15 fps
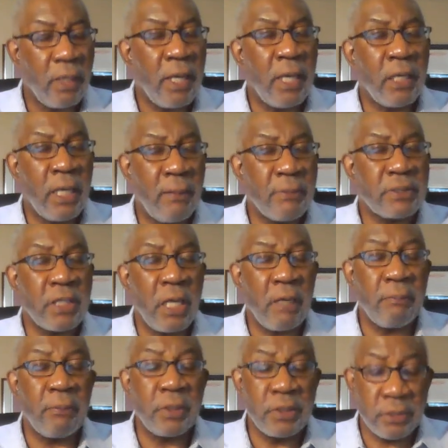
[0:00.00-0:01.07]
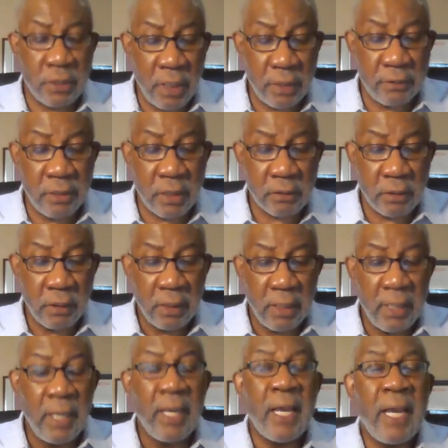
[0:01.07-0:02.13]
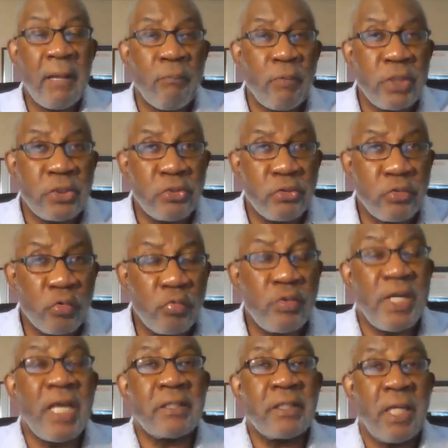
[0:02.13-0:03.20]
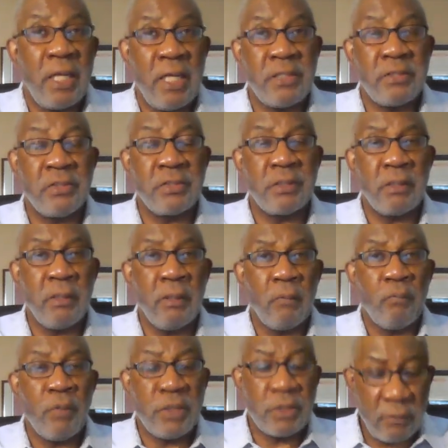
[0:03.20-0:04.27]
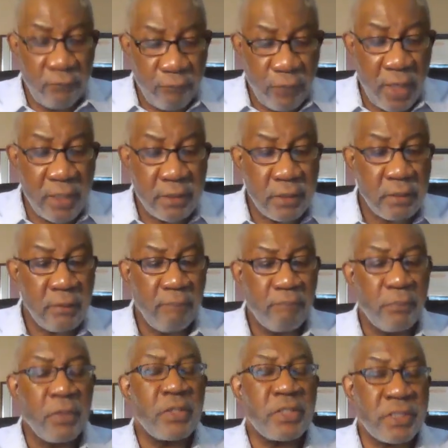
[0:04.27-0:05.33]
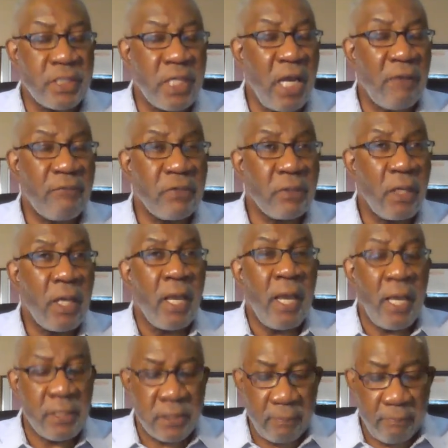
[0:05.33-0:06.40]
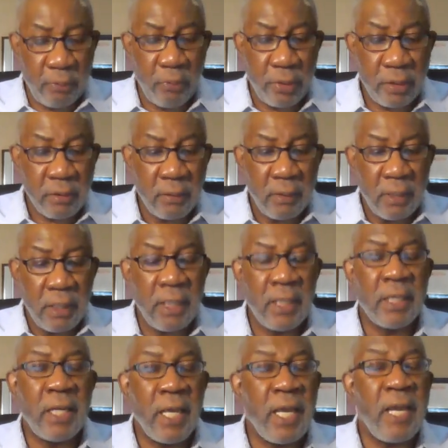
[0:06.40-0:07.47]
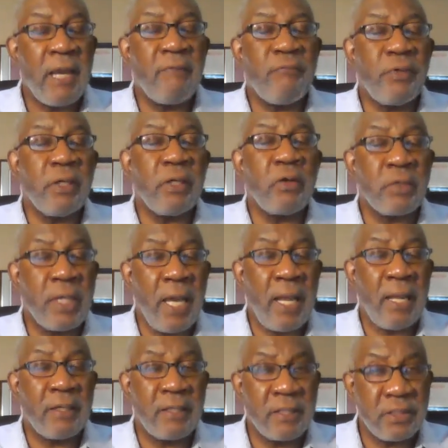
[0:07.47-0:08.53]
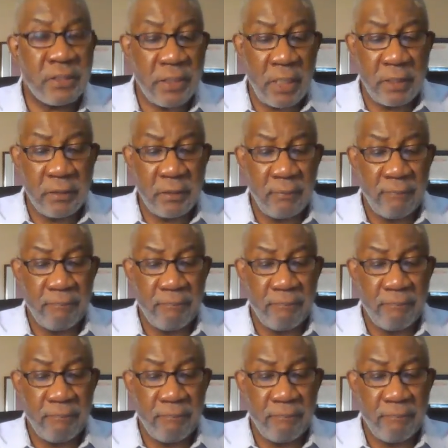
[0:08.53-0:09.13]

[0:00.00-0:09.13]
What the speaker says: and homicidal police conduct, and we should create that agency. We should fund it, staff it, and support it in every locality and state.